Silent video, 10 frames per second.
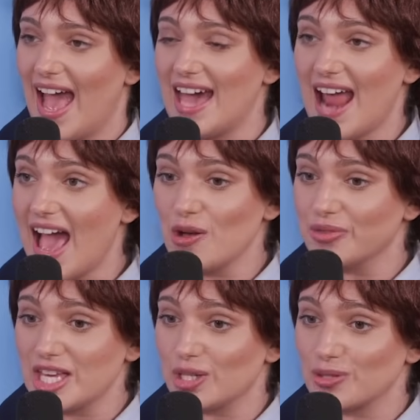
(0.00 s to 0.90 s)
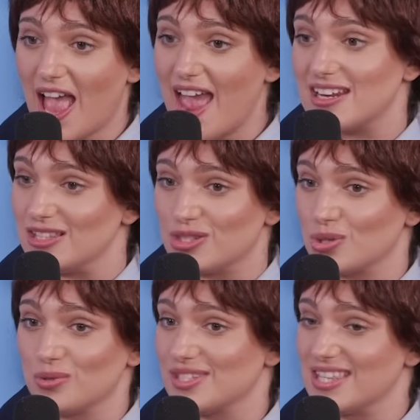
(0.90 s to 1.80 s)
I don't think there's any
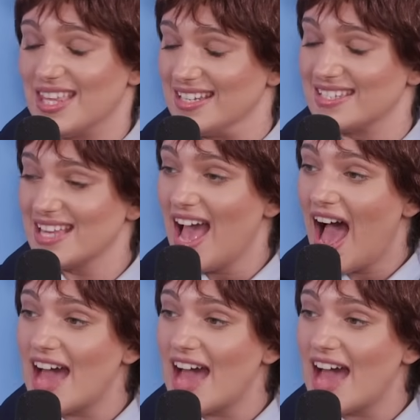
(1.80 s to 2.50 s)
truth to this.